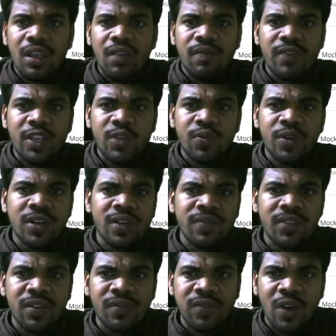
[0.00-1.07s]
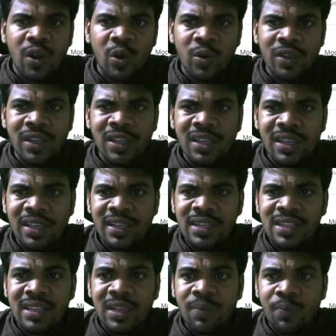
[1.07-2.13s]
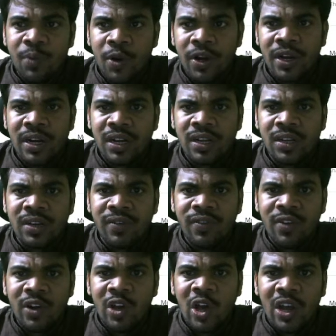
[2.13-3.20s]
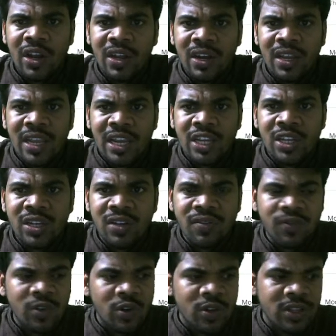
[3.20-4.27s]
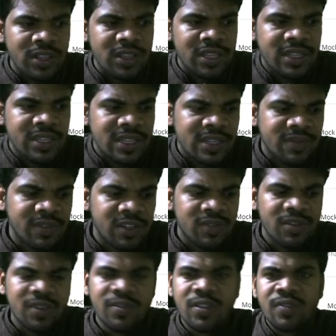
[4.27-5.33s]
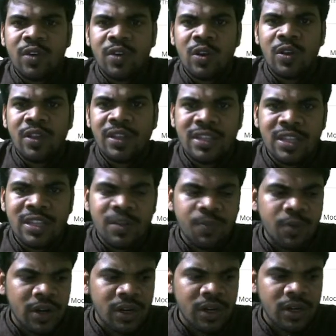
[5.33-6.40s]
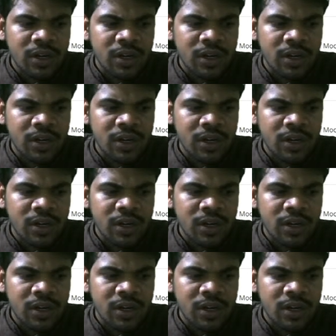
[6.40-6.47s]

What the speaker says: Which one of the following is the product of dark reaction of photosynthesis? Which one of the following is the product